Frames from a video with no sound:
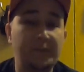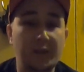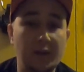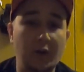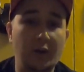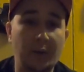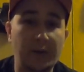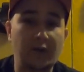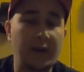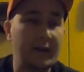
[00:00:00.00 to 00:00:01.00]

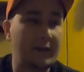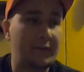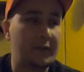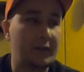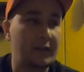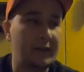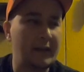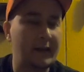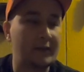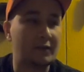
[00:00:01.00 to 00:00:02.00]
going great and everything like
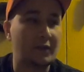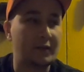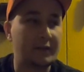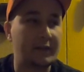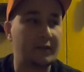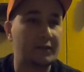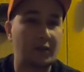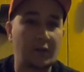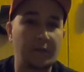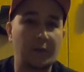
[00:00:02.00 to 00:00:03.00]
that, and it started to take a
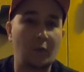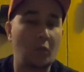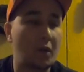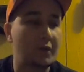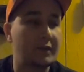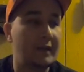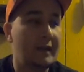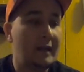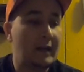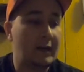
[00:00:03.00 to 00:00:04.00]
turn for the worse.
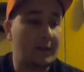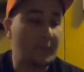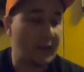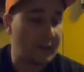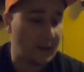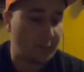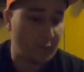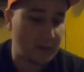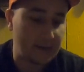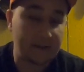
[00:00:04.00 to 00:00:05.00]
At that
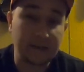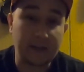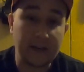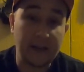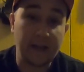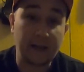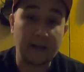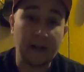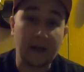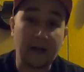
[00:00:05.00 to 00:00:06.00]
point, I decided, hey,
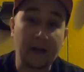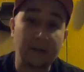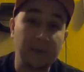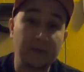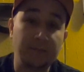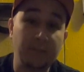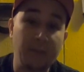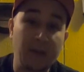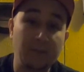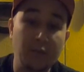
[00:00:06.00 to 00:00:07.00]
I'm going to
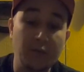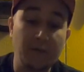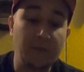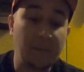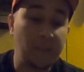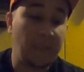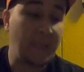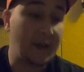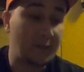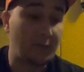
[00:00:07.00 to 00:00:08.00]
make a move.
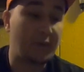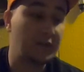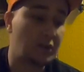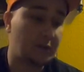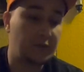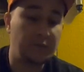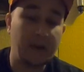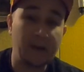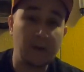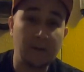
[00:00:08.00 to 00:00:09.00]
I'm going to branch off to
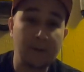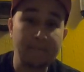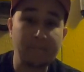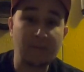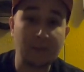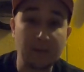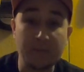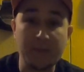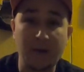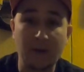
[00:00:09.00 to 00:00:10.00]
my own. I'm going to
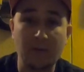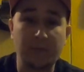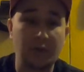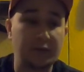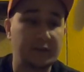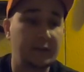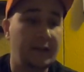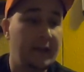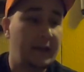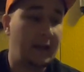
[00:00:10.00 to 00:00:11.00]
be my own person,
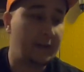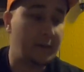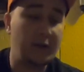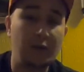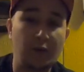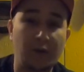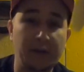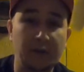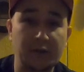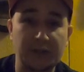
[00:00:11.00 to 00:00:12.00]
have my own car
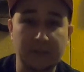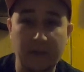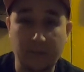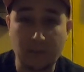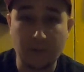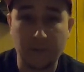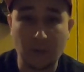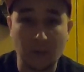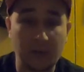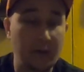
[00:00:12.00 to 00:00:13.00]
dealership, and move
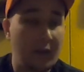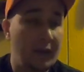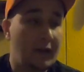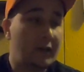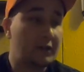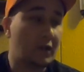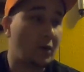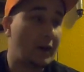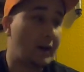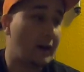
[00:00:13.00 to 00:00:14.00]
forward.
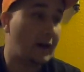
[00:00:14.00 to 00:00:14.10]
So